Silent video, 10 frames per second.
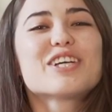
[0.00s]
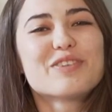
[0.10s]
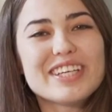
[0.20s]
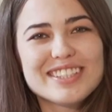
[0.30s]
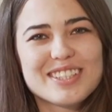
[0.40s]

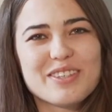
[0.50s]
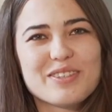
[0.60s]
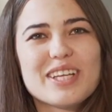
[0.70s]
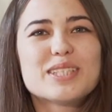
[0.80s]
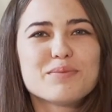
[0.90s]
Great,
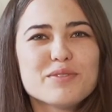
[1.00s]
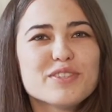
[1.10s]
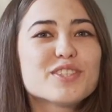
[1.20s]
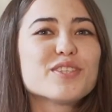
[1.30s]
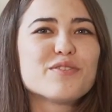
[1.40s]
so let's move
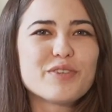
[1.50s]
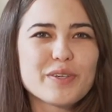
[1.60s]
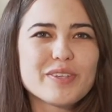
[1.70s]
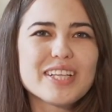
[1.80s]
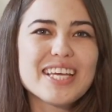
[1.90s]
on to the
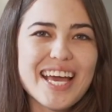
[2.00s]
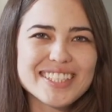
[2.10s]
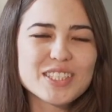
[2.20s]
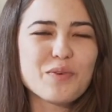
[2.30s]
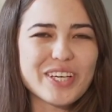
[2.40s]
frequently
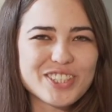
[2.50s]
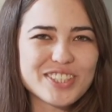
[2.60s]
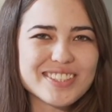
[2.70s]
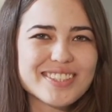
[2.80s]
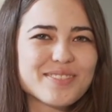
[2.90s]
asked
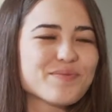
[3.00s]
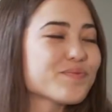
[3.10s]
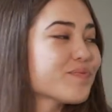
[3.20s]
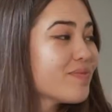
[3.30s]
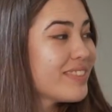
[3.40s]
questions.
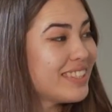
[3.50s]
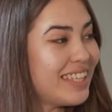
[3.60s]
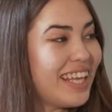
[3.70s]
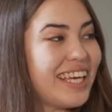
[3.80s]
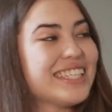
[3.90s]

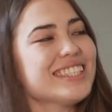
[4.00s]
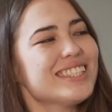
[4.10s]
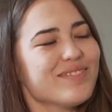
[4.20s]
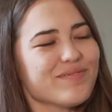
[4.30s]
Thanks.